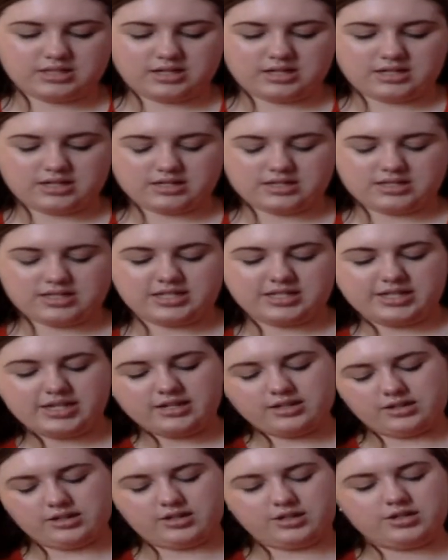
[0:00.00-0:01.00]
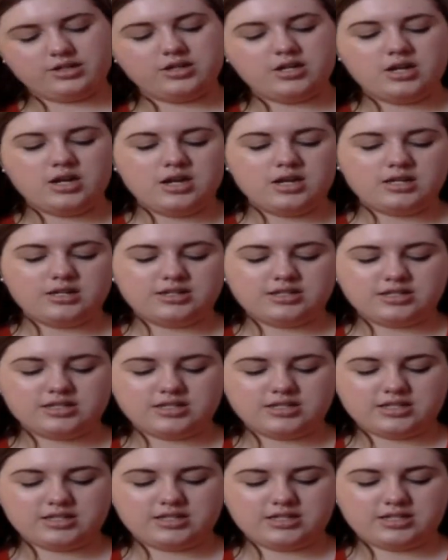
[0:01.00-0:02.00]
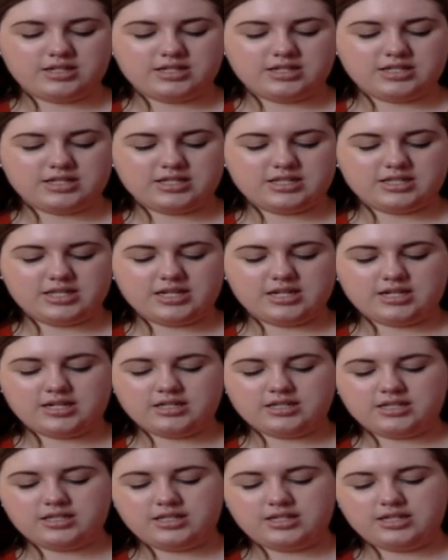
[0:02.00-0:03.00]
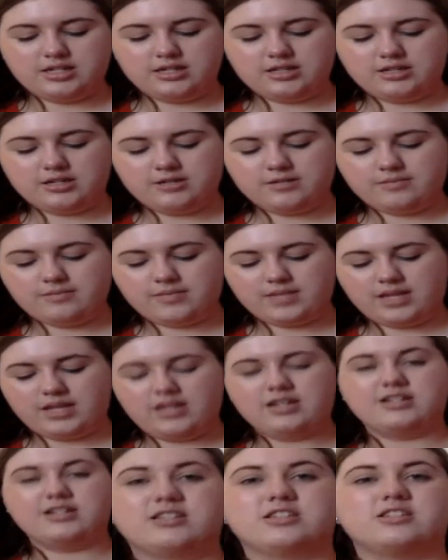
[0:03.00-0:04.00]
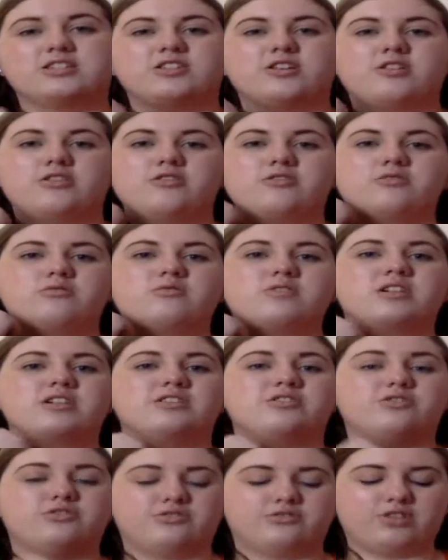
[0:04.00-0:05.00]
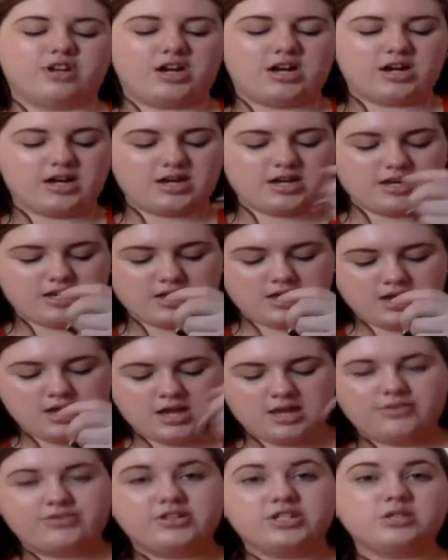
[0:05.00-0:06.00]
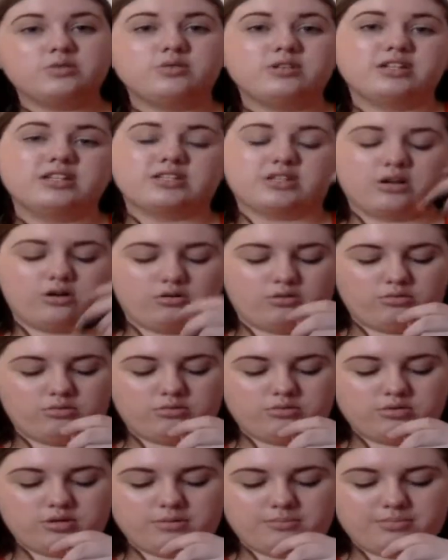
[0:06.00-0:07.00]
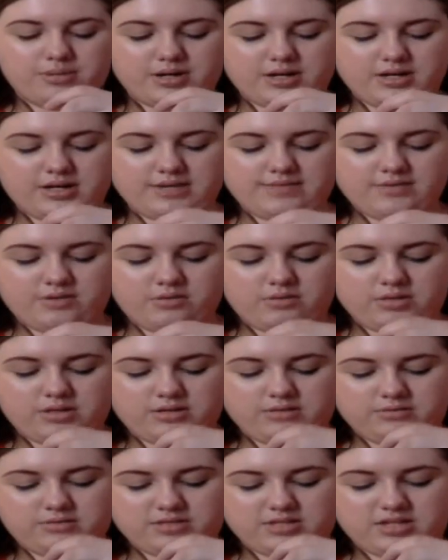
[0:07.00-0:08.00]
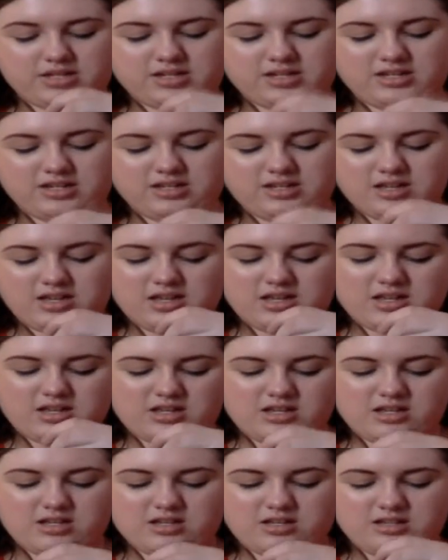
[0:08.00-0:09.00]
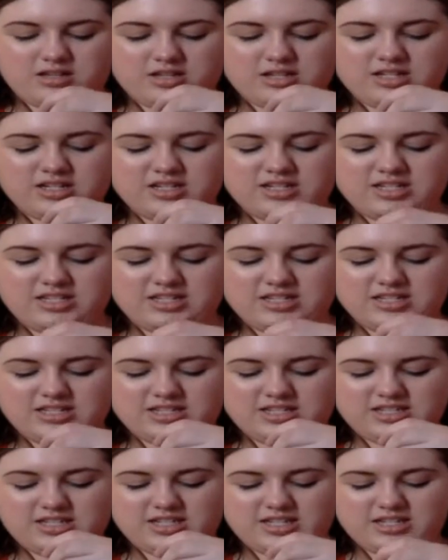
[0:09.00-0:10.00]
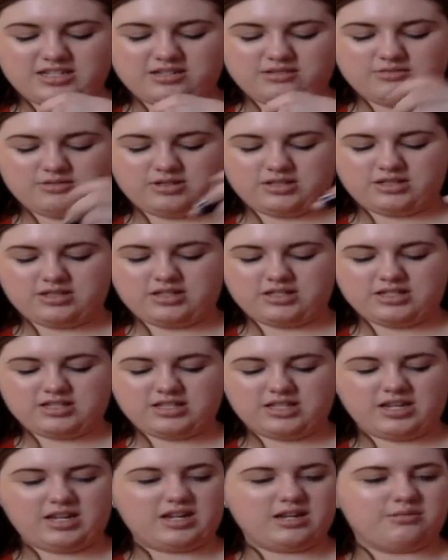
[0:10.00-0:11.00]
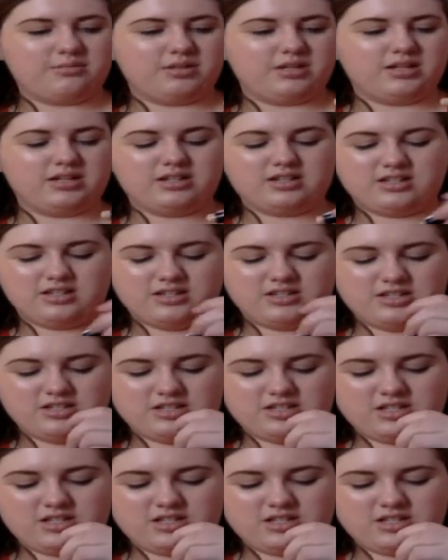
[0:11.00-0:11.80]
concealer. This is the stick concealer, and so dry. This one is old, but even when it was, the consistency is really the same. Like, it